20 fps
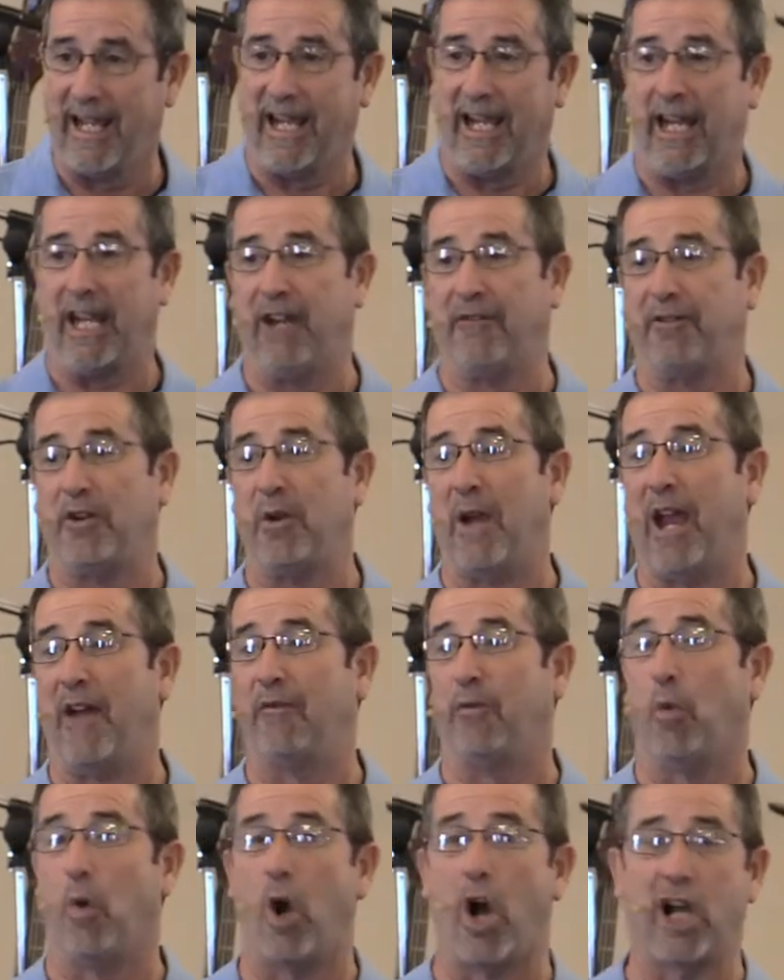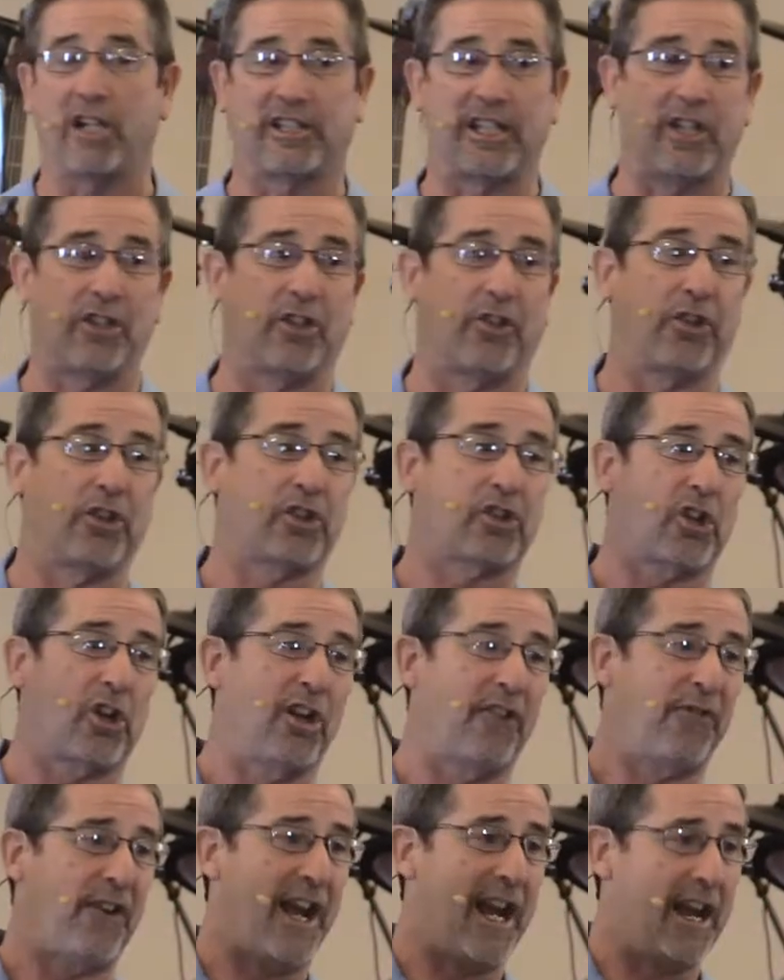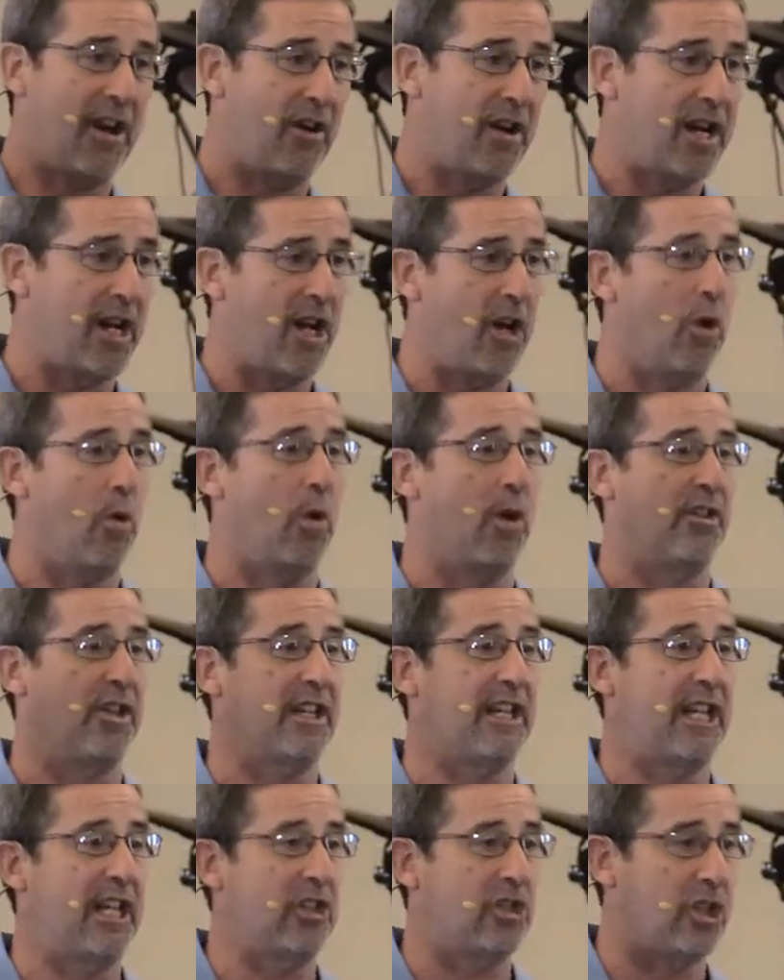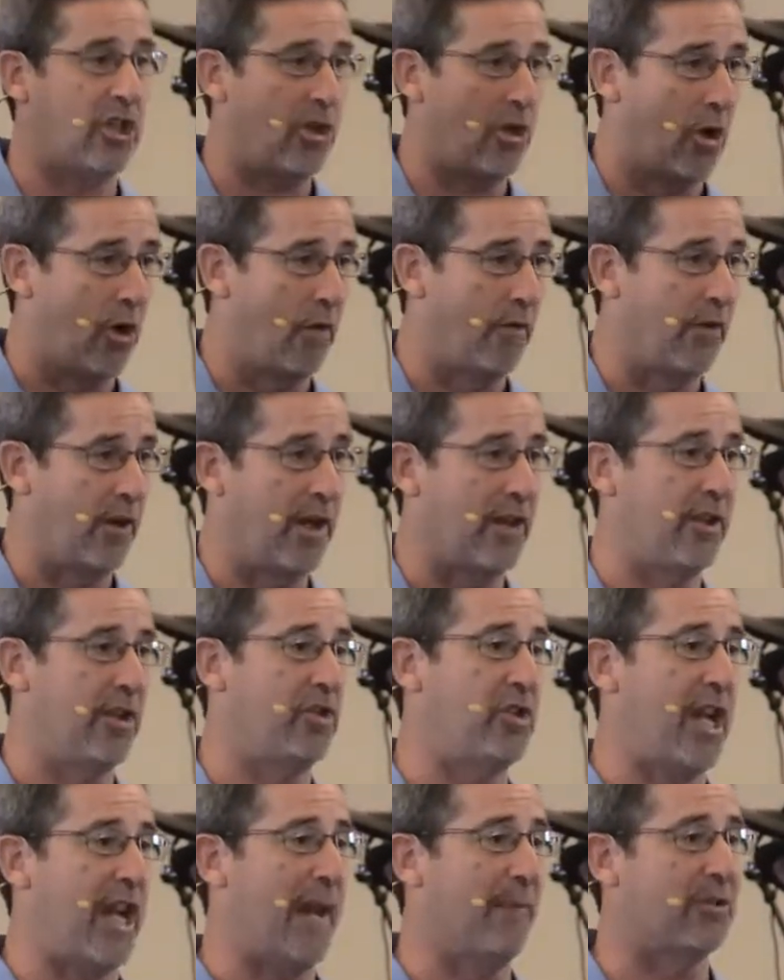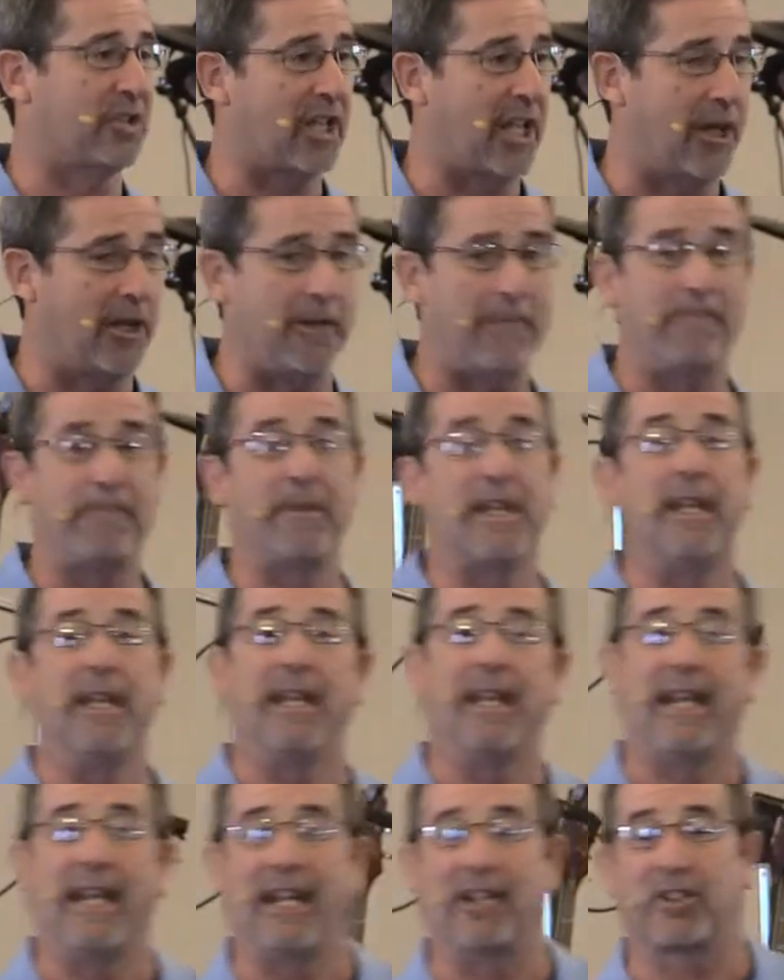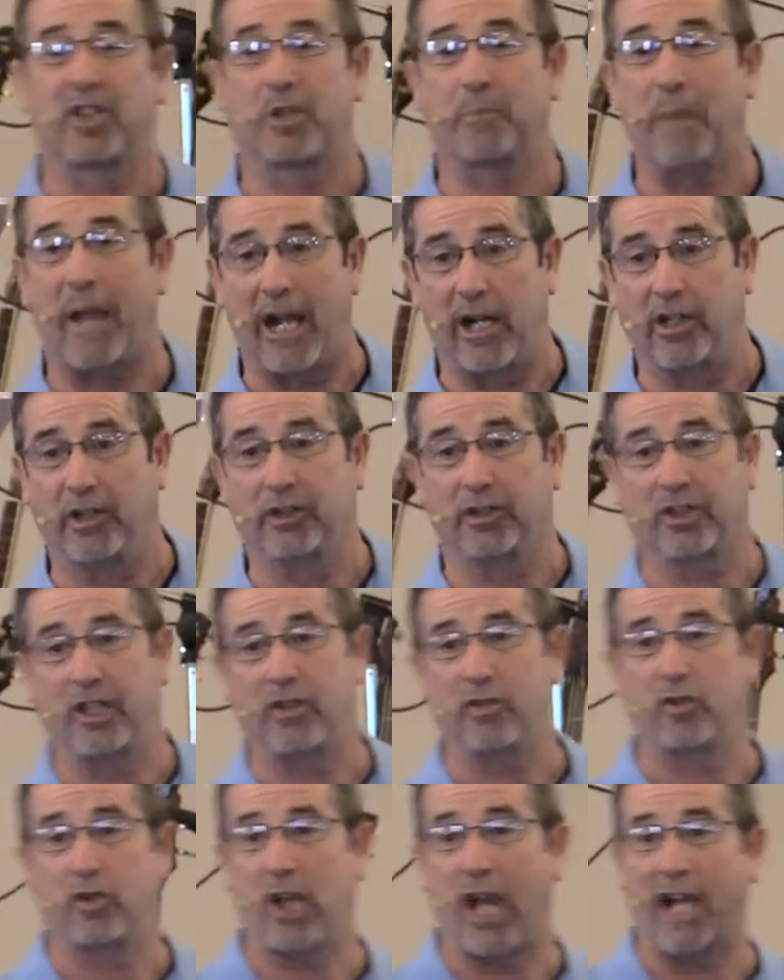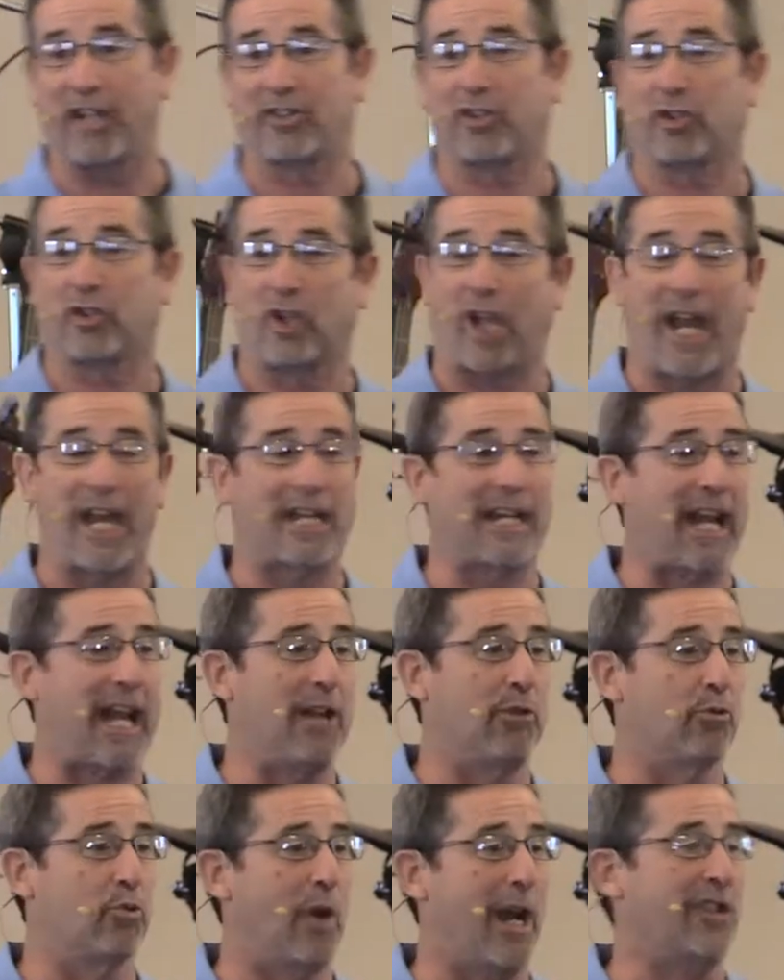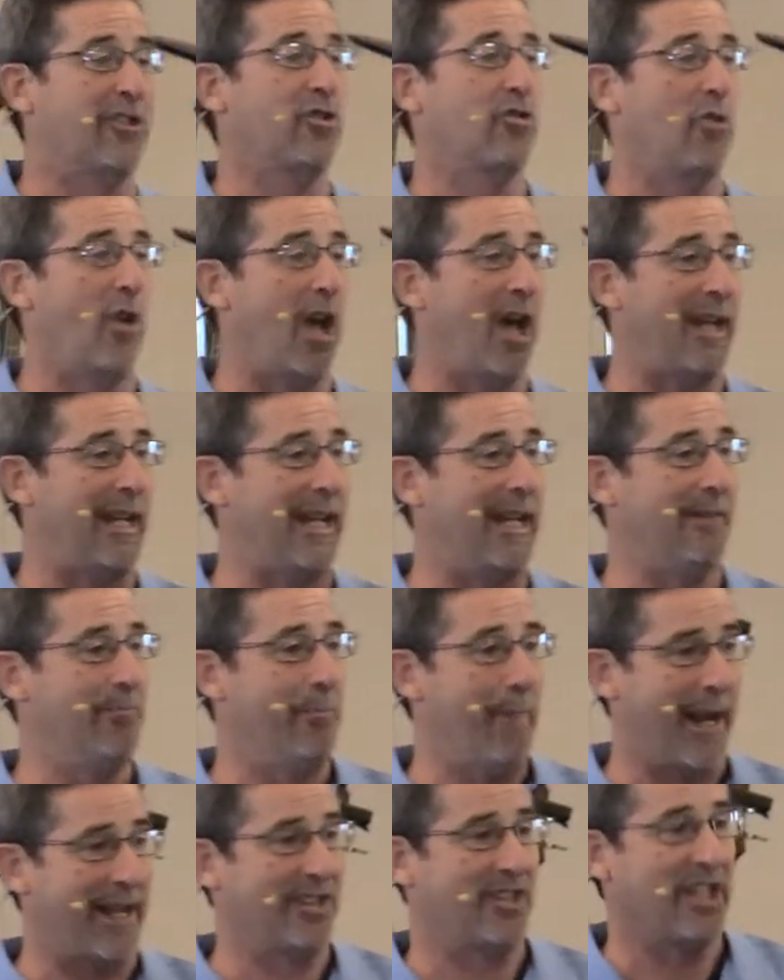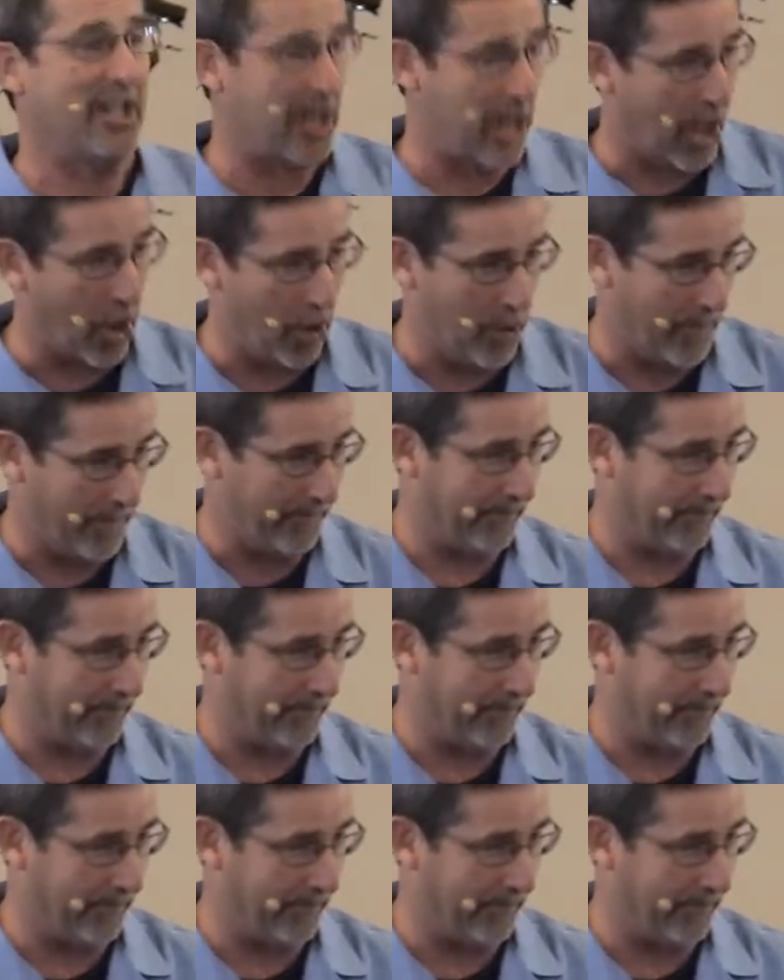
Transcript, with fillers: If you have walked into the surf area or the kitchen over in the Jam Center, it smells just like a restaurant in Mexico.